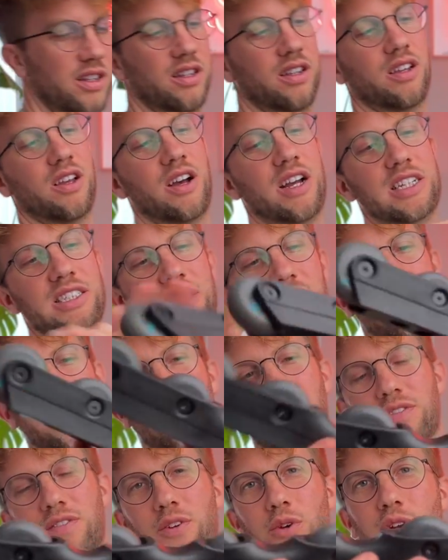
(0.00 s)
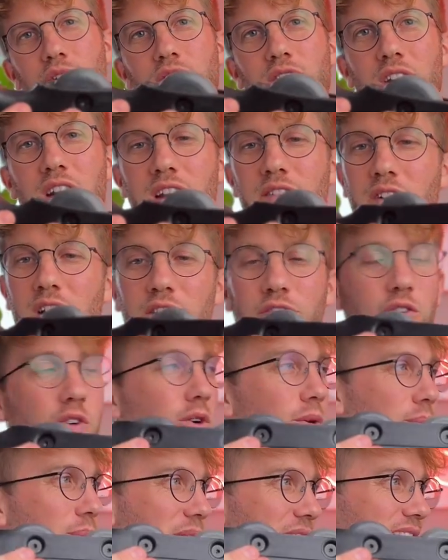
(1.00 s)
Kizer Fluid 5. I
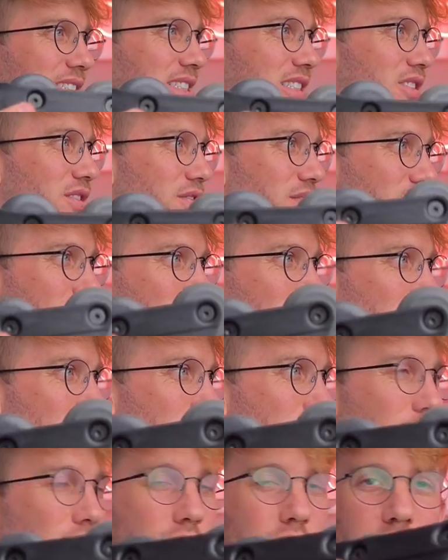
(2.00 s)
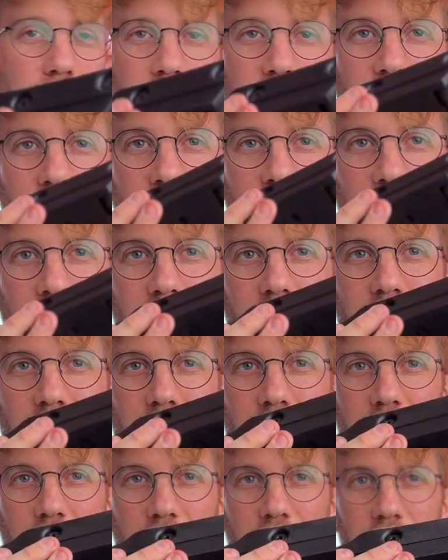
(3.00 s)
thought best for
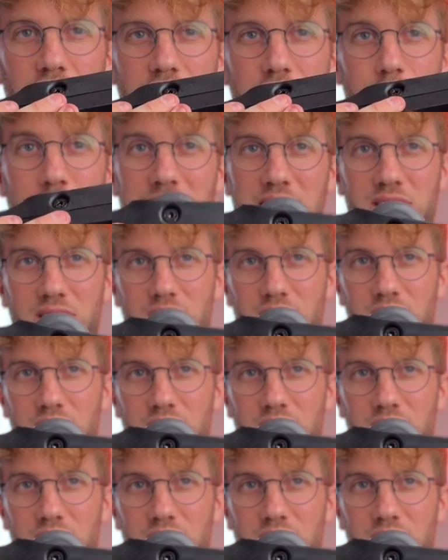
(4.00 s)
speed.